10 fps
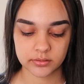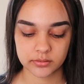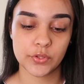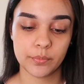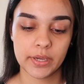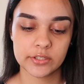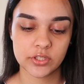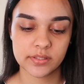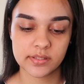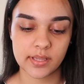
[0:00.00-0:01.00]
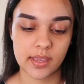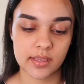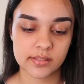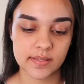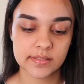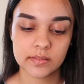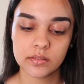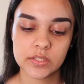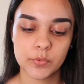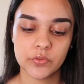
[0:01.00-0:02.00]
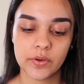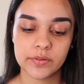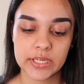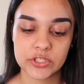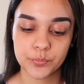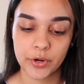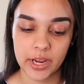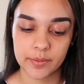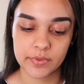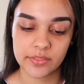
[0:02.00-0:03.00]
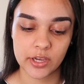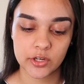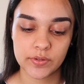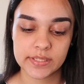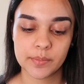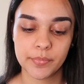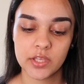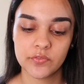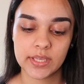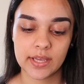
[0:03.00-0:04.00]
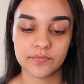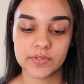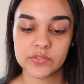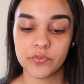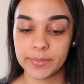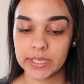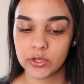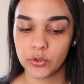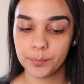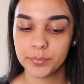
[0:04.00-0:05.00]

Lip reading: So the packaging says, a silky smooth foundation primer that creates a perfect canvas for makeup,